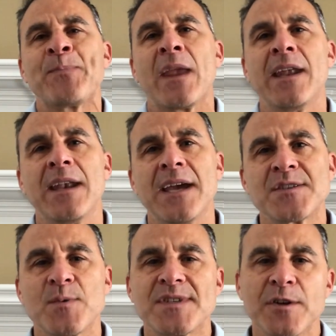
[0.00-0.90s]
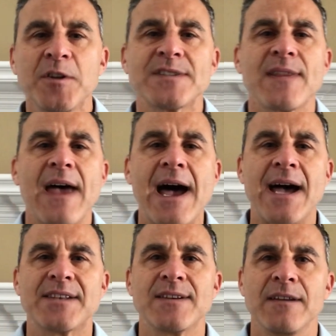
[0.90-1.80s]
And as a result of
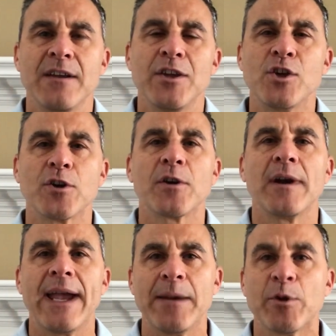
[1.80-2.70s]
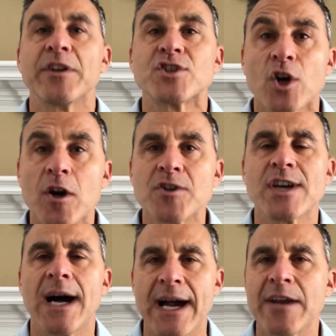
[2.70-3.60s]
that, you're able to charge a
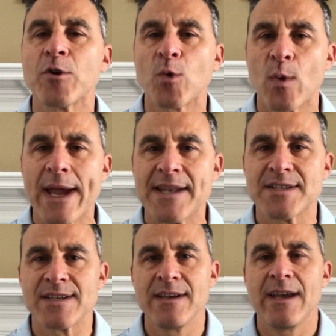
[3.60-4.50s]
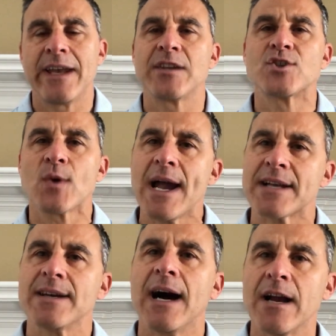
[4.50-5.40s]
higher rent and attract a
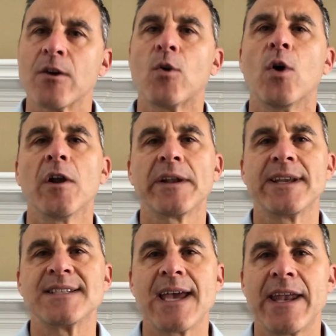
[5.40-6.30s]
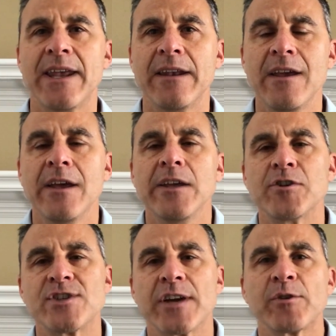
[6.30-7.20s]
higher quality tenant. You're
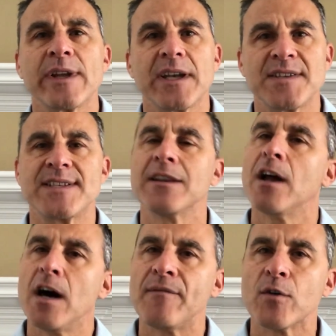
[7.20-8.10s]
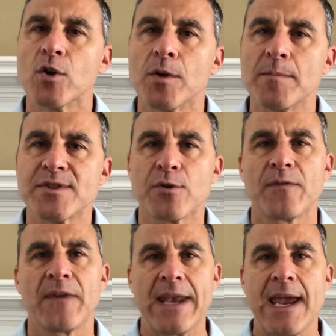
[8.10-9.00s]
generally going to see law firms or
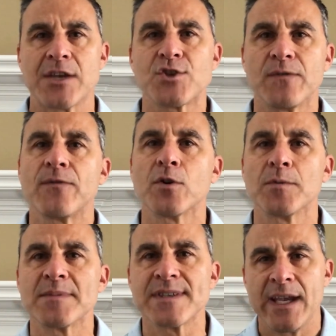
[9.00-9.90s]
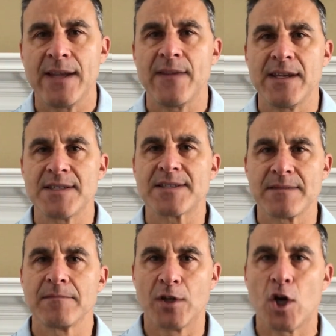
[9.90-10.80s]
financial firms in these
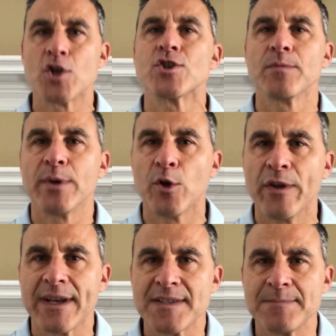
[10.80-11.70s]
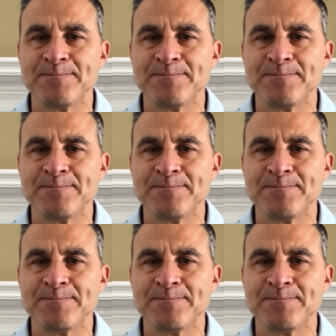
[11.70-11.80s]
larger buildings.